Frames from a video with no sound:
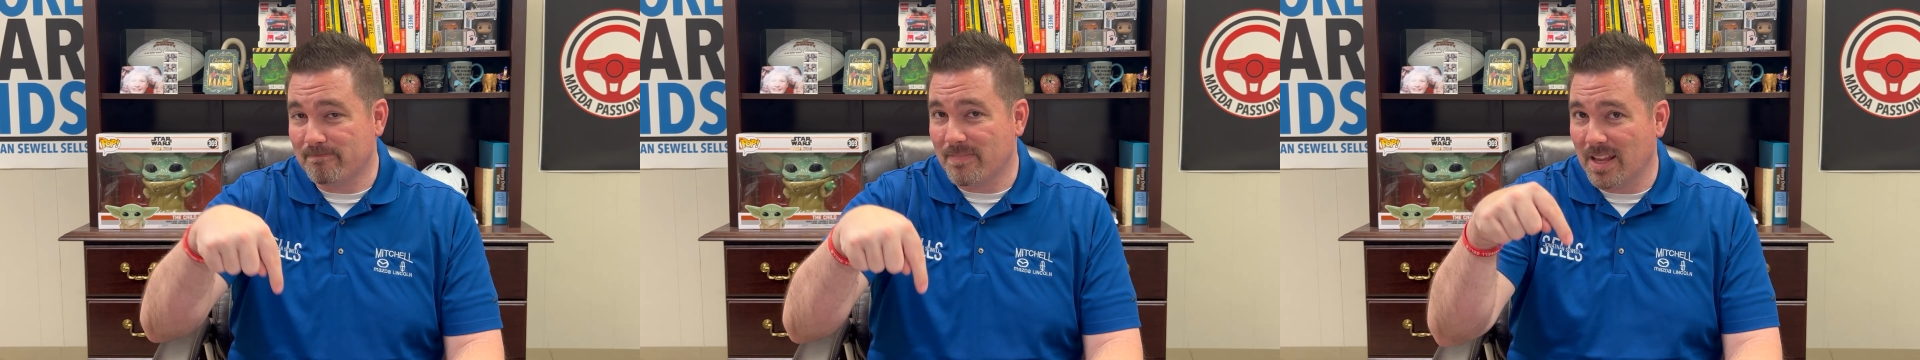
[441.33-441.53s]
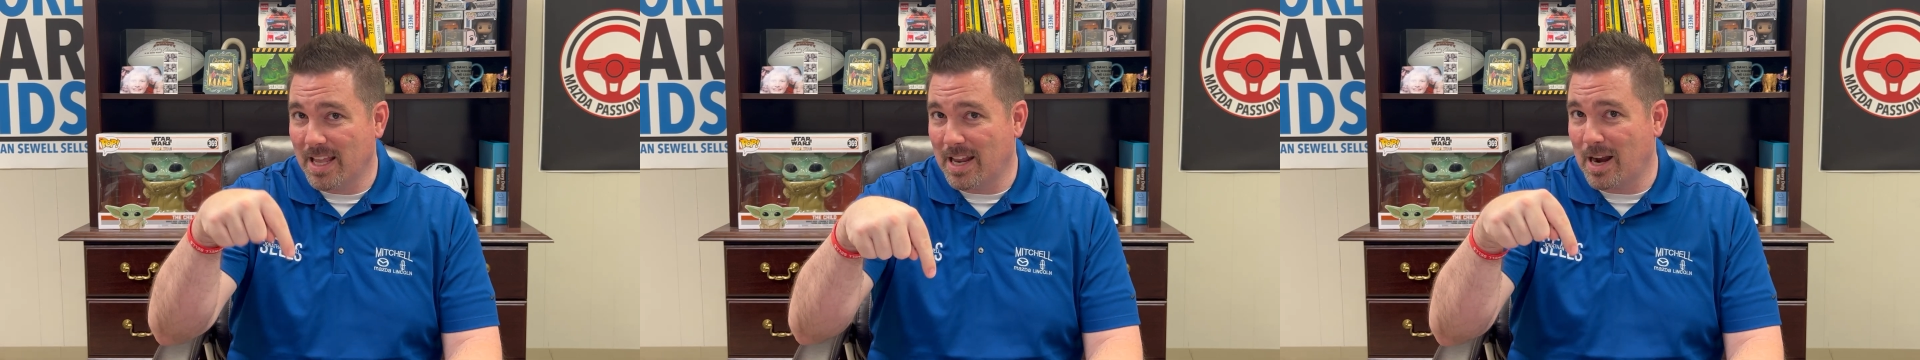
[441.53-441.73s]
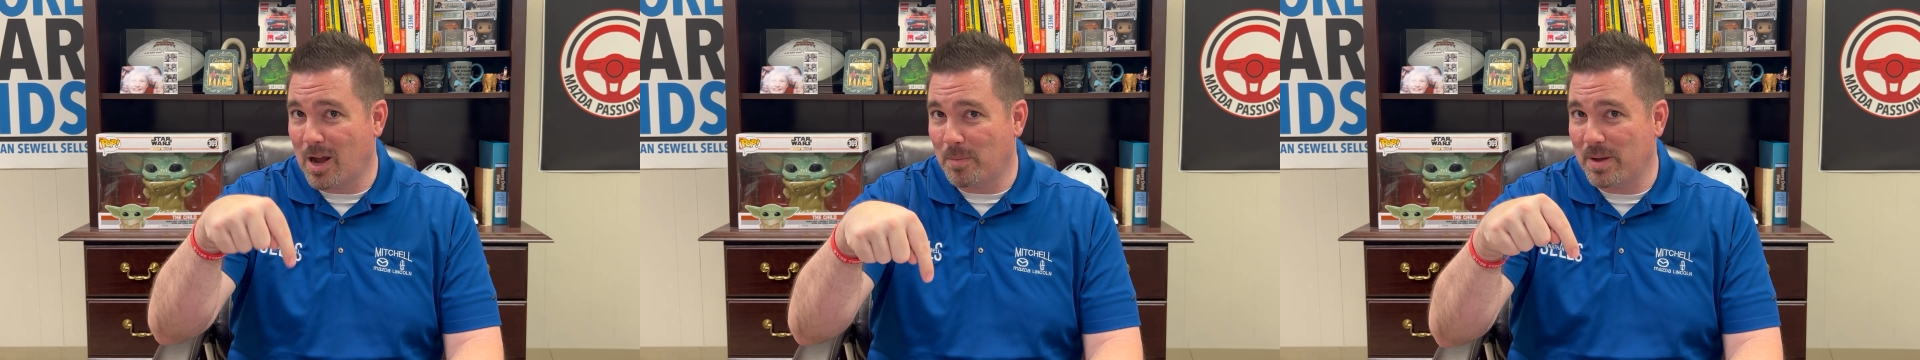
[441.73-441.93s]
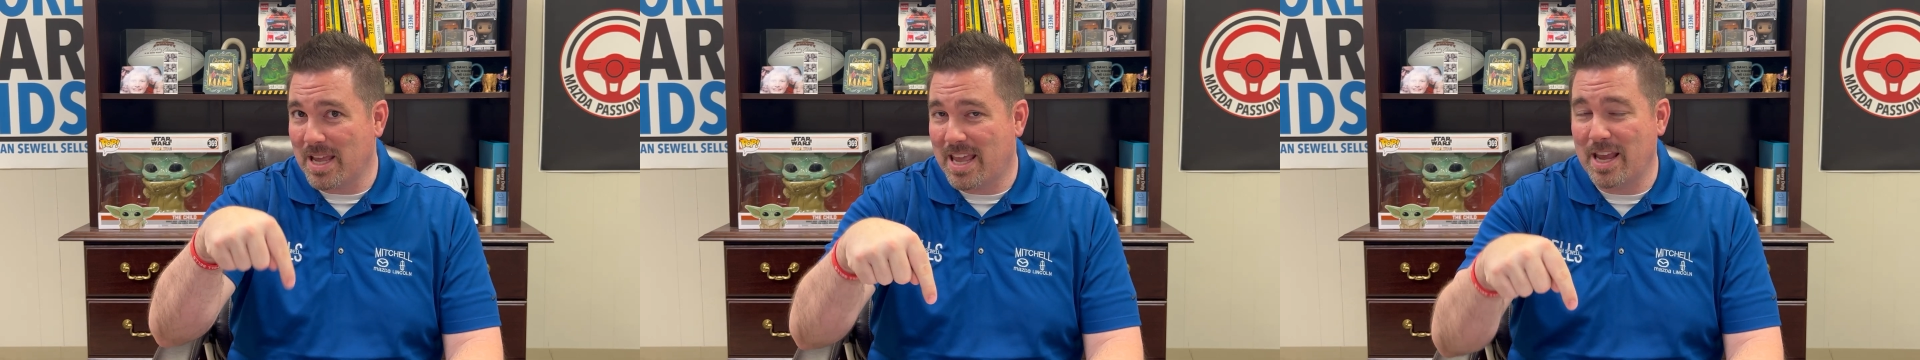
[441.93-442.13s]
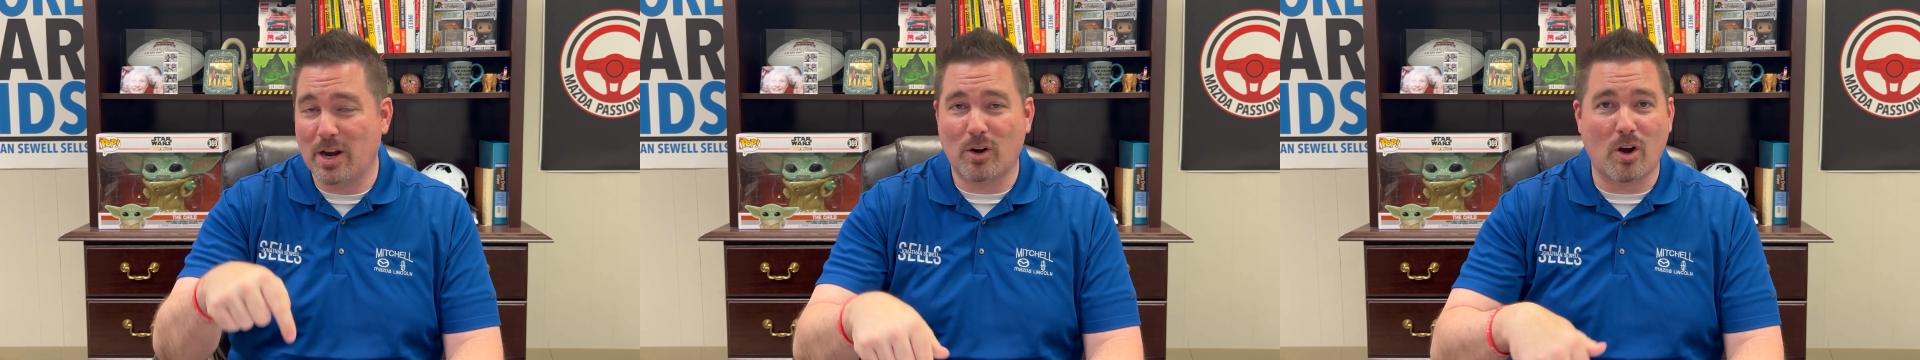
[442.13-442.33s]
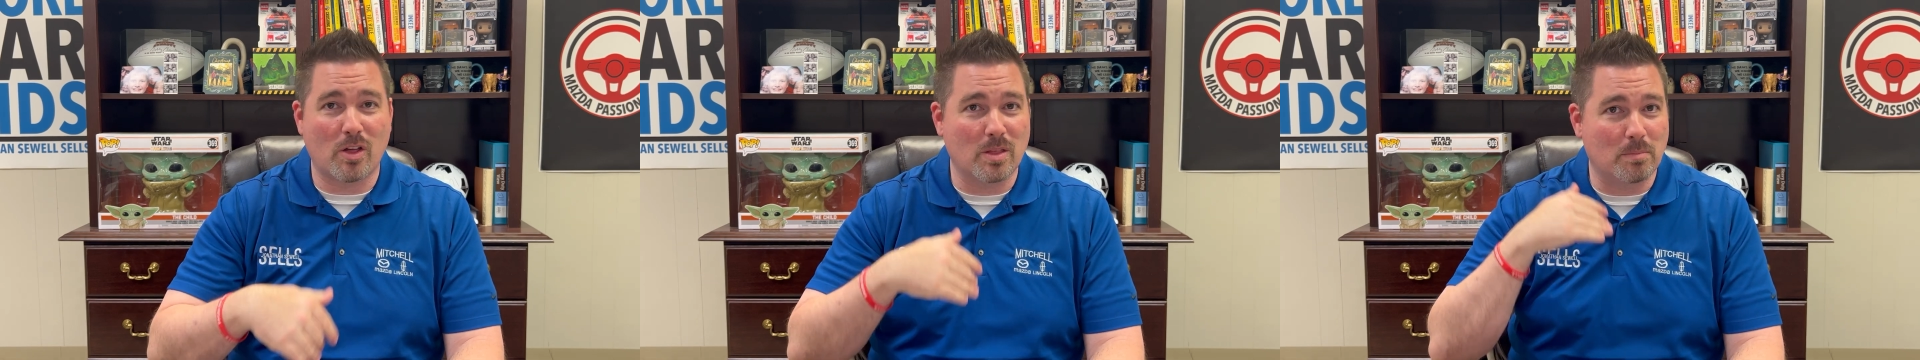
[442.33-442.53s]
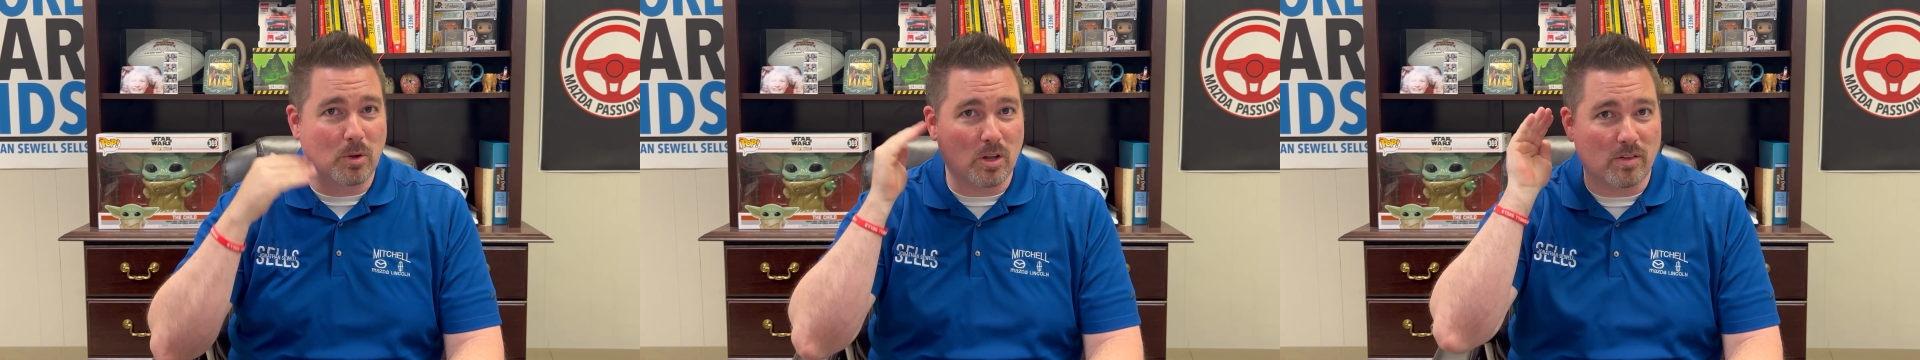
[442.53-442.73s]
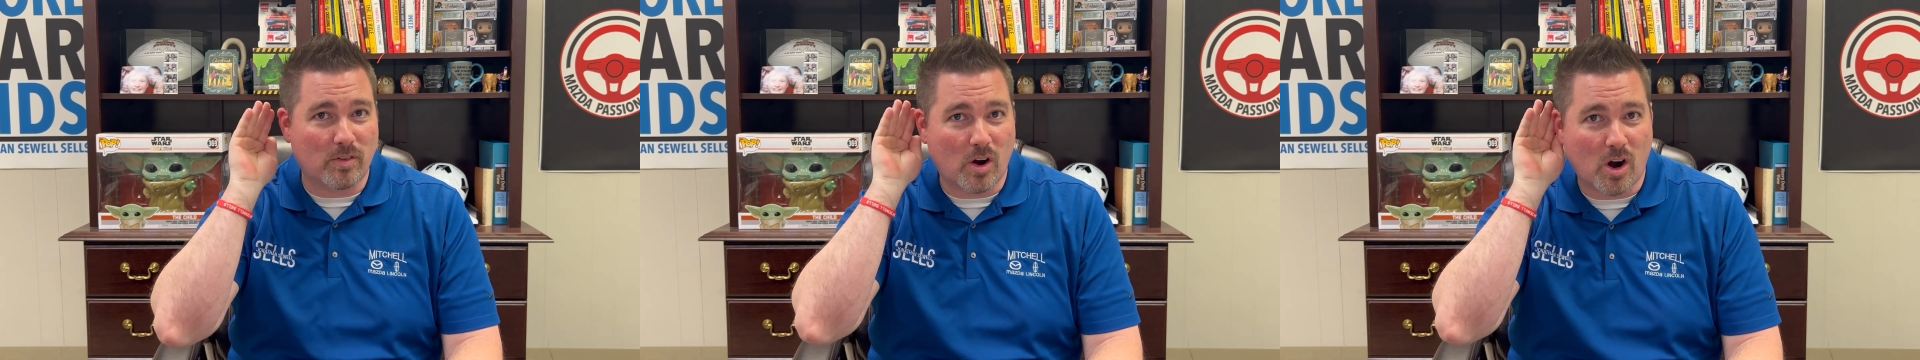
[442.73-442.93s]
And I'll be here on the
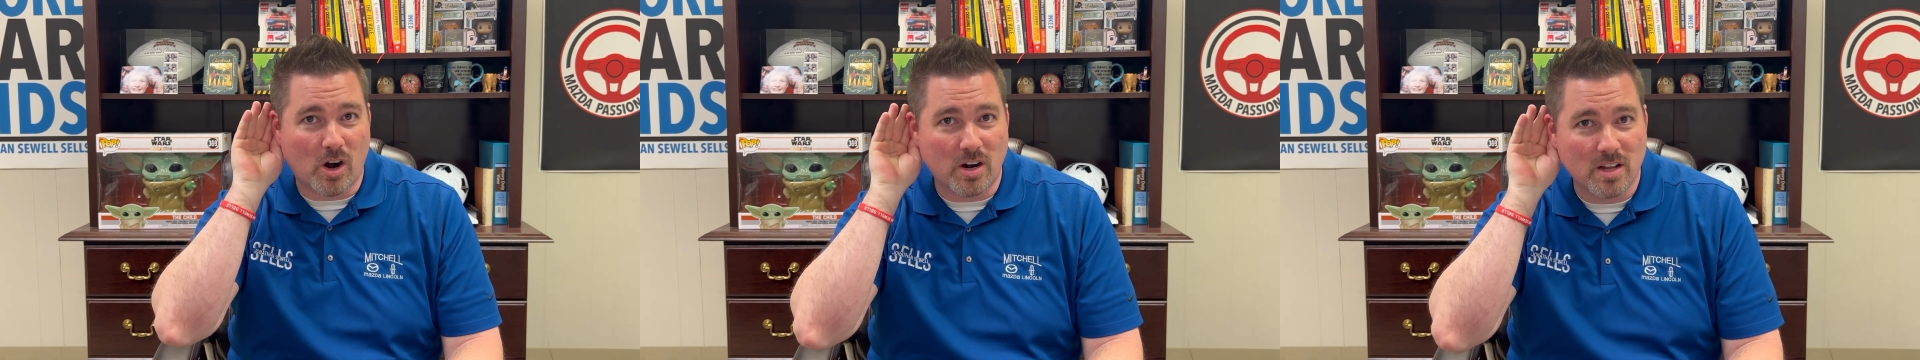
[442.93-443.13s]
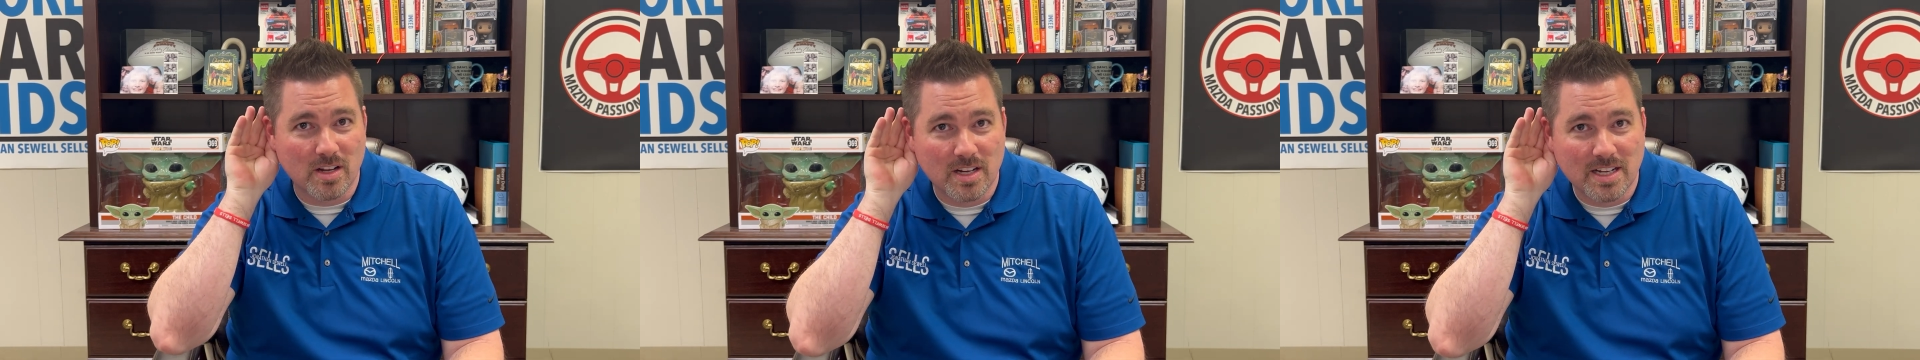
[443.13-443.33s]
Boulevard